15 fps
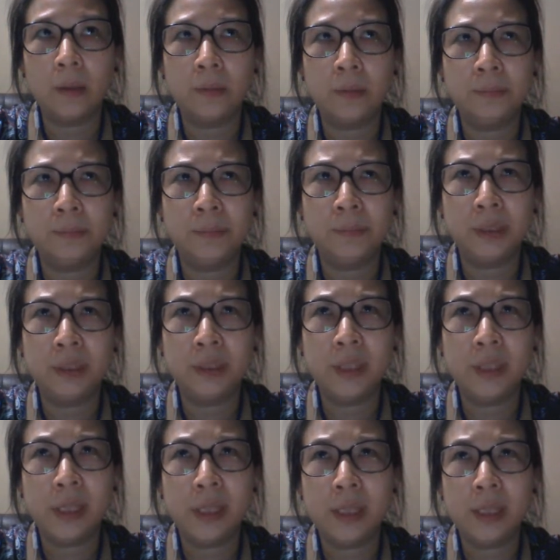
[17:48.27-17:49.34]

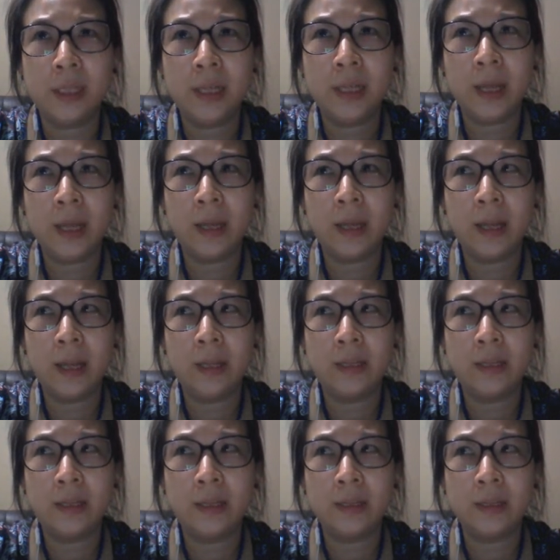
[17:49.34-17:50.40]
machine, and then
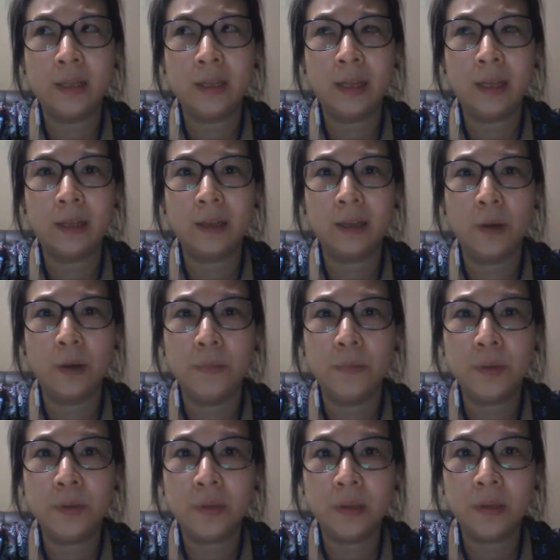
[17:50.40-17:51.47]
the
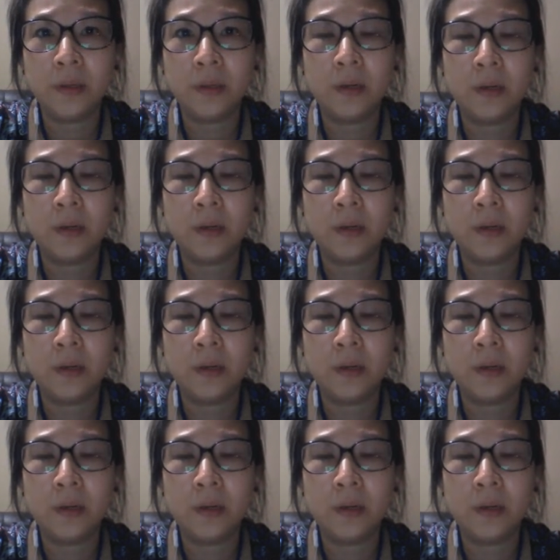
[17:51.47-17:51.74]
computer,